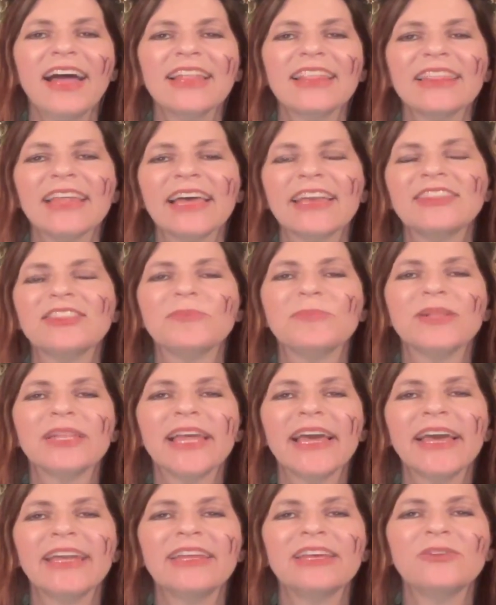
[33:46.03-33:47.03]
Like the
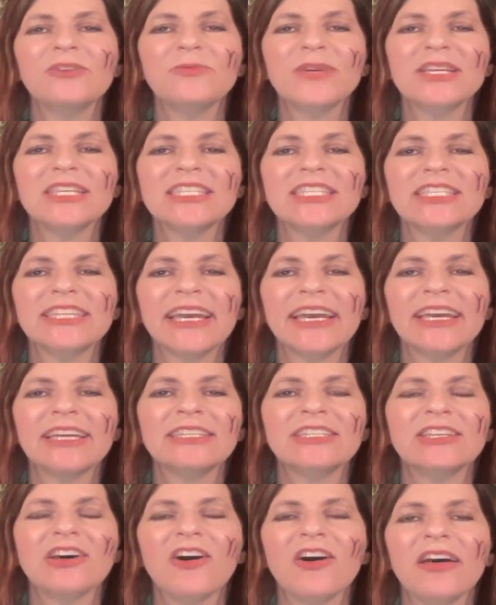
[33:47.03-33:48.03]
planet we
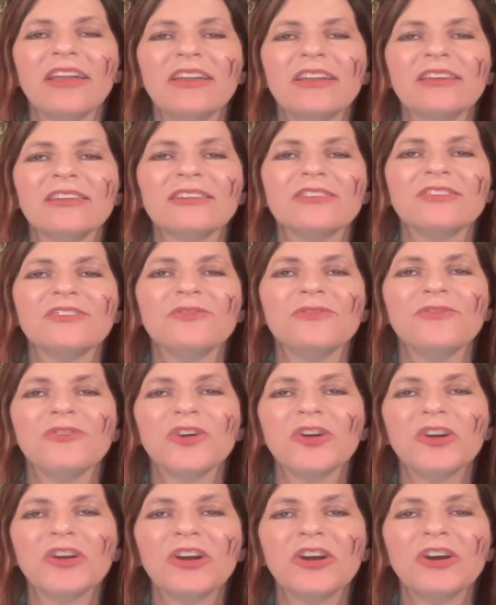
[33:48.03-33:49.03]
stand on,
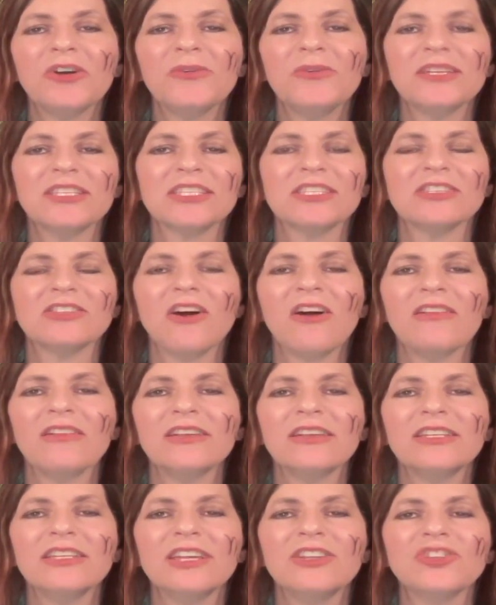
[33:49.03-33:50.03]
Virgo is
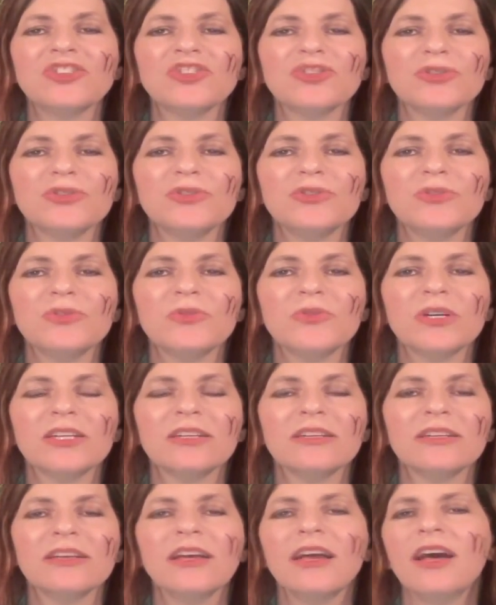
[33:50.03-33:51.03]
solid and true.
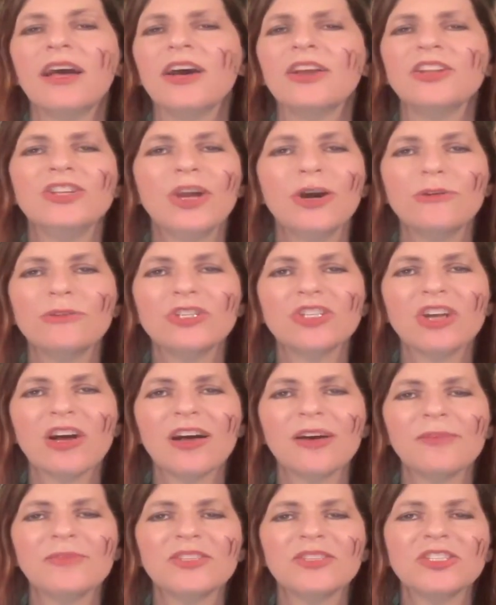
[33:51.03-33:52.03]
No
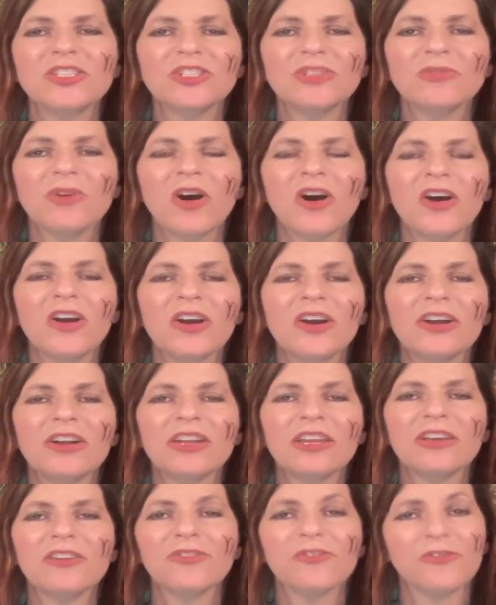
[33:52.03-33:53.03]
job is too
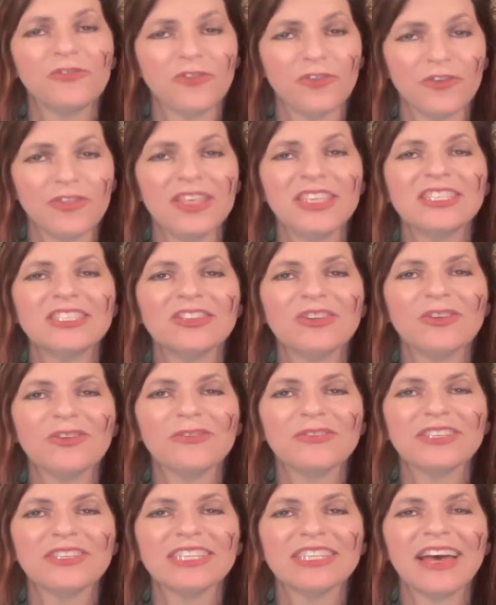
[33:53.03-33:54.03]
hard for this
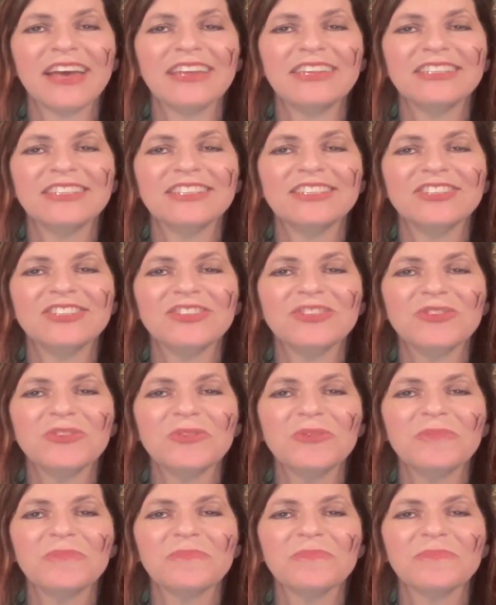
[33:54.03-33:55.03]
earth sign to do.